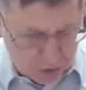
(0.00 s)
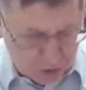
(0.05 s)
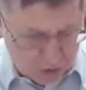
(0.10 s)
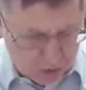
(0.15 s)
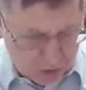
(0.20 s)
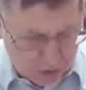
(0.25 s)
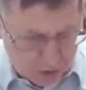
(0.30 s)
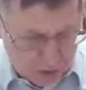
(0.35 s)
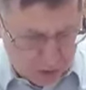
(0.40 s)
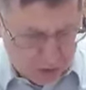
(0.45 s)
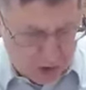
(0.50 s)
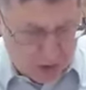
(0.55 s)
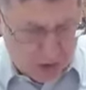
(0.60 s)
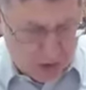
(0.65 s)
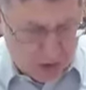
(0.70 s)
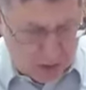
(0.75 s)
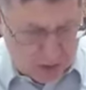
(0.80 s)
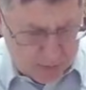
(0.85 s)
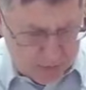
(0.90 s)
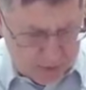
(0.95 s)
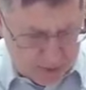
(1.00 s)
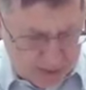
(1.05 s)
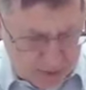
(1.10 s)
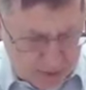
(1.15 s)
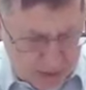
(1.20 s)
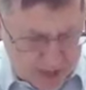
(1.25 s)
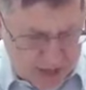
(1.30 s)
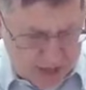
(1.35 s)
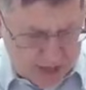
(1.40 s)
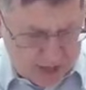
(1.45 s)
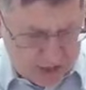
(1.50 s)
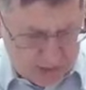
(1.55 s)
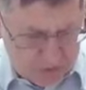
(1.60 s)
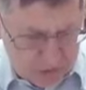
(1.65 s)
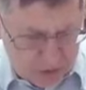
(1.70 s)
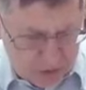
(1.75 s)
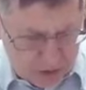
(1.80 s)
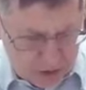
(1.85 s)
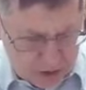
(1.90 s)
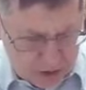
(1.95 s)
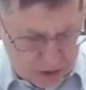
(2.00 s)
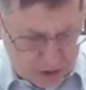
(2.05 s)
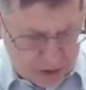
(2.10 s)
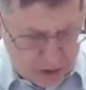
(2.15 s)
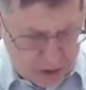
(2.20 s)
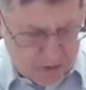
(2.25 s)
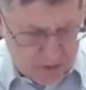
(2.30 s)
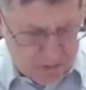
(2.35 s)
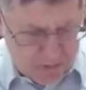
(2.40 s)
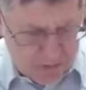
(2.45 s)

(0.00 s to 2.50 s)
oil, la mincha, as a mincha,